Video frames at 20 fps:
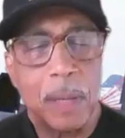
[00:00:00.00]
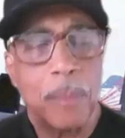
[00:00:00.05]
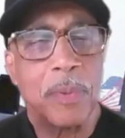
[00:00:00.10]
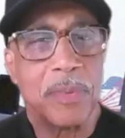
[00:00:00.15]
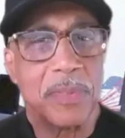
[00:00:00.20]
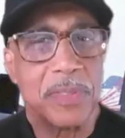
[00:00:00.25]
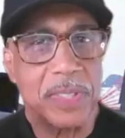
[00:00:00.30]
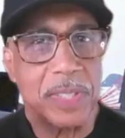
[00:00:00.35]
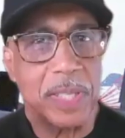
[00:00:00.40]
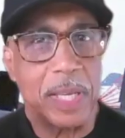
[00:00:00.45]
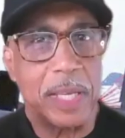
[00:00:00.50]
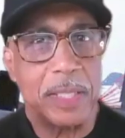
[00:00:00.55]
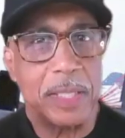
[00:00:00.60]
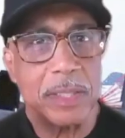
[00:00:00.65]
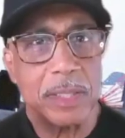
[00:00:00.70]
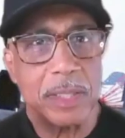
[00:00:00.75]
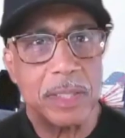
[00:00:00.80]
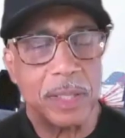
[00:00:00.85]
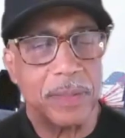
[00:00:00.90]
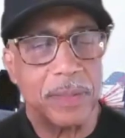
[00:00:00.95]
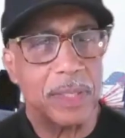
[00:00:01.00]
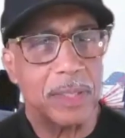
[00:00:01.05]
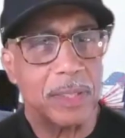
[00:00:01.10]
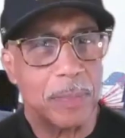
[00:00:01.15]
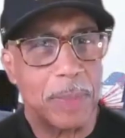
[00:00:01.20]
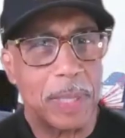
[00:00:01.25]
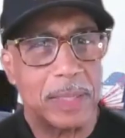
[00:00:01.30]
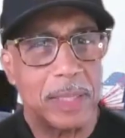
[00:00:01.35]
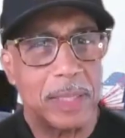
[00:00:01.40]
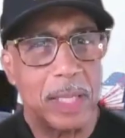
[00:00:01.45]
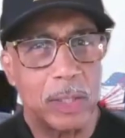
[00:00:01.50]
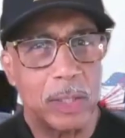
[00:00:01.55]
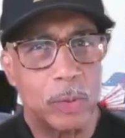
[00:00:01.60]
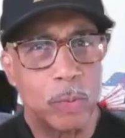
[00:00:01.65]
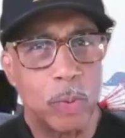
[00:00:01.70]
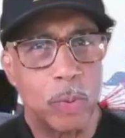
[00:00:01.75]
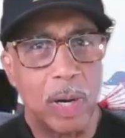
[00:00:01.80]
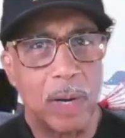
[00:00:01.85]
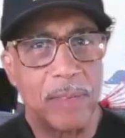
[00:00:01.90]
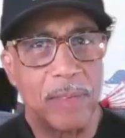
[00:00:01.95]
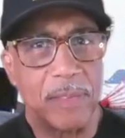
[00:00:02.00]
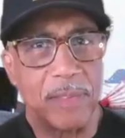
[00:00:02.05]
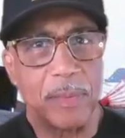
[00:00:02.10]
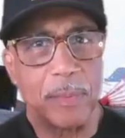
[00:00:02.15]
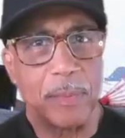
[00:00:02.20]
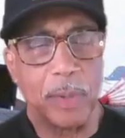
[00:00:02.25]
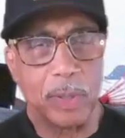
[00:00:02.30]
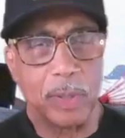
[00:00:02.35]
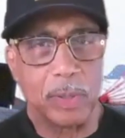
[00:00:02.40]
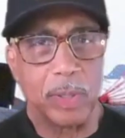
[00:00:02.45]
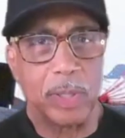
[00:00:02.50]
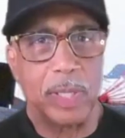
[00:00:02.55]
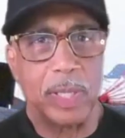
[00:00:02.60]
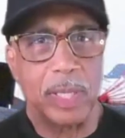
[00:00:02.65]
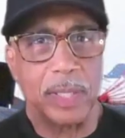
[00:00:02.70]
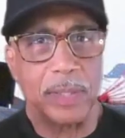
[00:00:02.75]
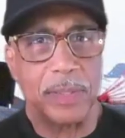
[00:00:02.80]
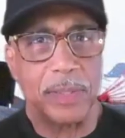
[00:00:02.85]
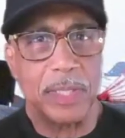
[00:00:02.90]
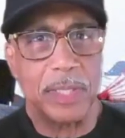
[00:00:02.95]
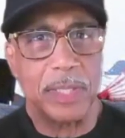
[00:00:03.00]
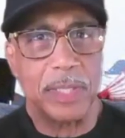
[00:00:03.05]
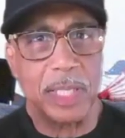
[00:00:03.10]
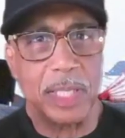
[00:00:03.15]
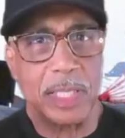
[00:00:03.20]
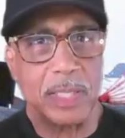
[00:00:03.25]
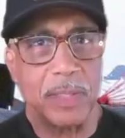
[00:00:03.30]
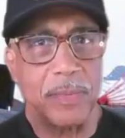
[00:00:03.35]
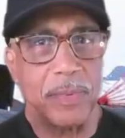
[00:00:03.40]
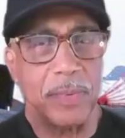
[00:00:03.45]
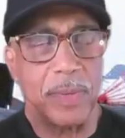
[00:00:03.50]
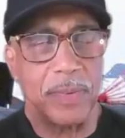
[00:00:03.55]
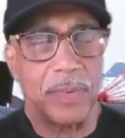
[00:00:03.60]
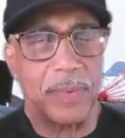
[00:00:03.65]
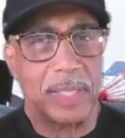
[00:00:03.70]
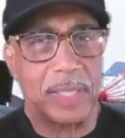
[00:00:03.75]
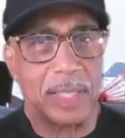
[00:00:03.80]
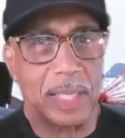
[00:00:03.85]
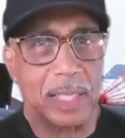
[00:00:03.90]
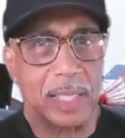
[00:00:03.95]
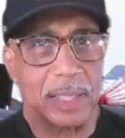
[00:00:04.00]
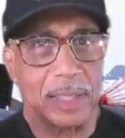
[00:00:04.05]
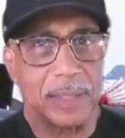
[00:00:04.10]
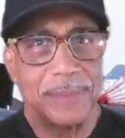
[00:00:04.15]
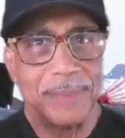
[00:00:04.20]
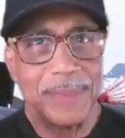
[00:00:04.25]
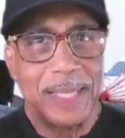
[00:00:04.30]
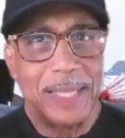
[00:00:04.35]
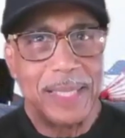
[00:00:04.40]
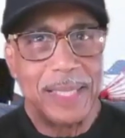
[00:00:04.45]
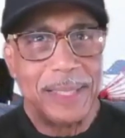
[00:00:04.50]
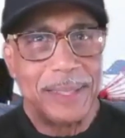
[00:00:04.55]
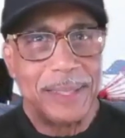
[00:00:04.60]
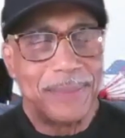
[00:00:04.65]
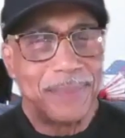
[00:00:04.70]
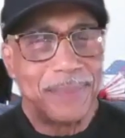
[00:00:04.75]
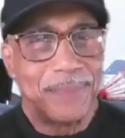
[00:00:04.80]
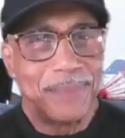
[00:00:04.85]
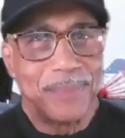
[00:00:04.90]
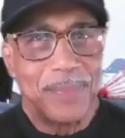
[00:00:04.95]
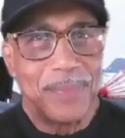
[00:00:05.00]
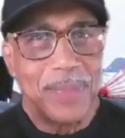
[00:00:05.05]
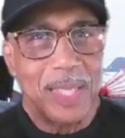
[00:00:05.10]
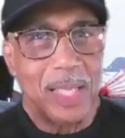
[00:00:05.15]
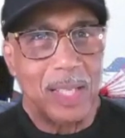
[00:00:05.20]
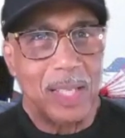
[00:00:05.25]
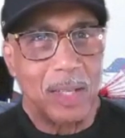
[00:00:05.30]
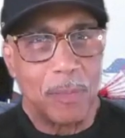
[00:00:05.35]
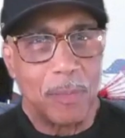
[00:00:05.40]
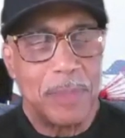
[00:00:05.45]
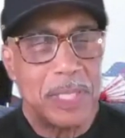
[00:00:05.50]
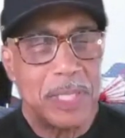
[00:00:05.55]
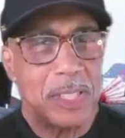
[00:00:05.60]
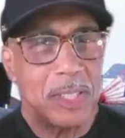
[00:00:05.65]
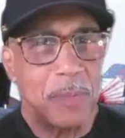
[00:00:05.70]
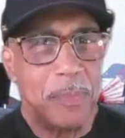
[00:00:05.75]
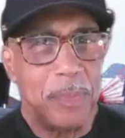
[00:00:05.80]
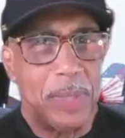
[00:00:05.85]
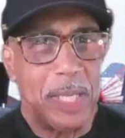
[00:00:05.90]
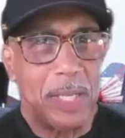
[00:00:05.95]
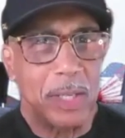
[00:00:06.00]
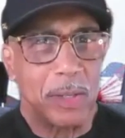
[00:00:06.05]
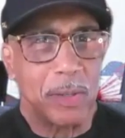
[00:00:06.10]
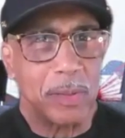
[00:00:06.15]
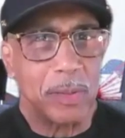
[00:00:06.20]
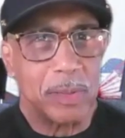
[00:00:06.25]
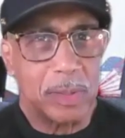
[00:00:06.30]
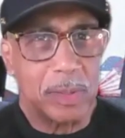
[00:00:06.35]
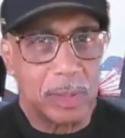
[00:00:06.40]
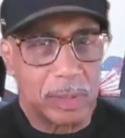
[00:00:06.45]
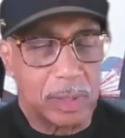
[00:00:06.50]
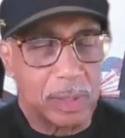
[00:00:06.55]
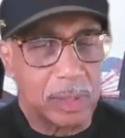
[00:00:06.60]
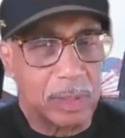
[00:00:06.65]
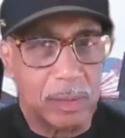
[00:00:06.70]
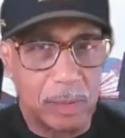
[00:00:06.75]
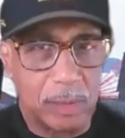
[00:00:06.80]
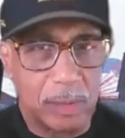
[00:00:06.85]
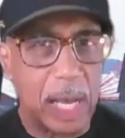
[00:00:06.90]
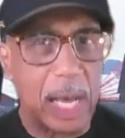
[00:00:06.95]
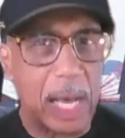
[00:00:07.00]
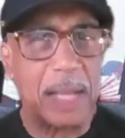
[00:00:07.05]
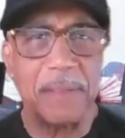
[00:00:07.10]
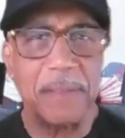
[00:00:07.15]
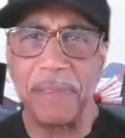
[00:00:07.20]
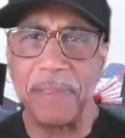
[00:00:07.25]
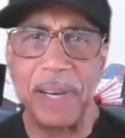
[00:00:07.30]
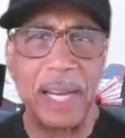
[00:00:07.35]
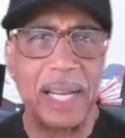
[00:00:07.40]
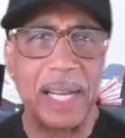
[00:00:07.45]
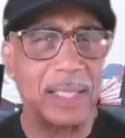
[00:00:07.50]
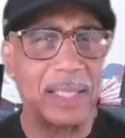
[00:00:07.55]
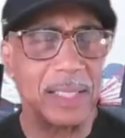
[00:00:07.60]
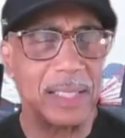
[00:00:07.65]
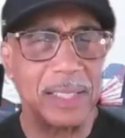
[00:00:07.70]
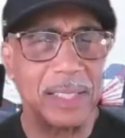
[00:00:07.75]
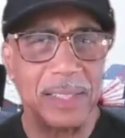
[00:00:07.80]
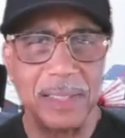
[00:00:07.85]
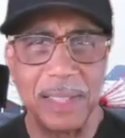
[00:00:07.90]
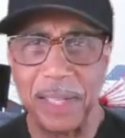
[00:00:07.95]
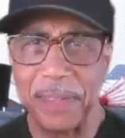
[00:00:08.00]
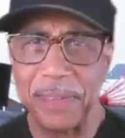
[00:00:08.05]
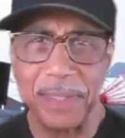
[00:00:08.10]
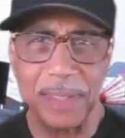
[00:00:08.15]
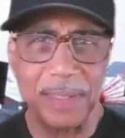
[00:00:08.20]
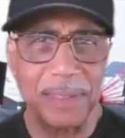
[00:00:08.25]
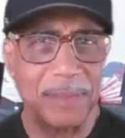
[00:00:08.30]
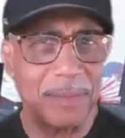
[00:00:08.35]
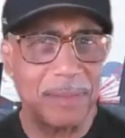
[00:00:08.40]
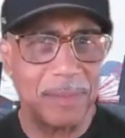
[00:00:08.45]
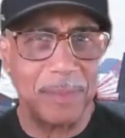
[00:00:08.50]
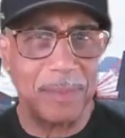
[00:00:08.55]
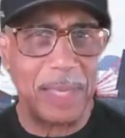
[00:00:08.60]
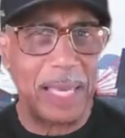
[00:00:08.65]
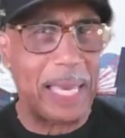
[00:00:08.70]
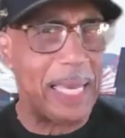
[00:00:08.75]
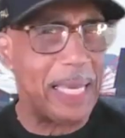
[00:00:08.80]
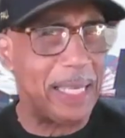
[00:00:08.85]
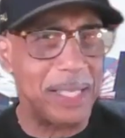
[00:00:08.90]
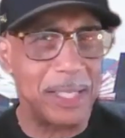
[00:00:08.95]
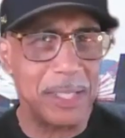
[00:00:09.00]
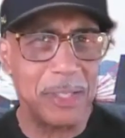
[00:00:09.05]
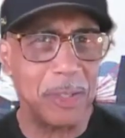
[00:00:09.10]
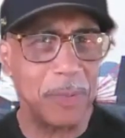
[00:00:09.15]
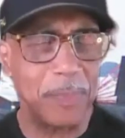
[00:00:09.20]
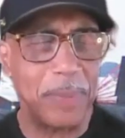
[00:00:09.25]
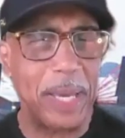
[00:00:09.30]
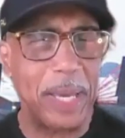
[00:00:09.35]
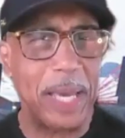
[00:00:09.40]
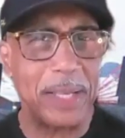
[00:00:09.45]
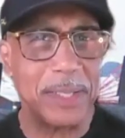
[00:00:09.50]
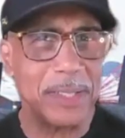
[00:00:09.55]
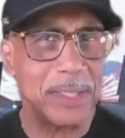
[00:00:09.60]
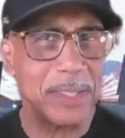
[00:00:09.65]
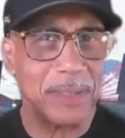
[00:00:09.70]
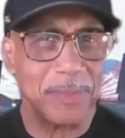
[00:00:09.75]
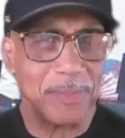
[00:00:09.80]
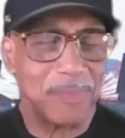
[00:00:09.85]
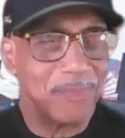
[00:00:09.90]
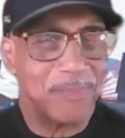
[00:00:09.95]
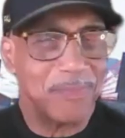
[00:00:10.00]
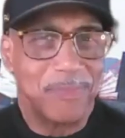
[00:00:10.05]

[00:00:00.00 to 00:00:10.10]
number of states, I think it's about 10 to 12 of them, are looking at these things. If you have had like a, misdemeanor, non-violent, nothing heinous or bad, just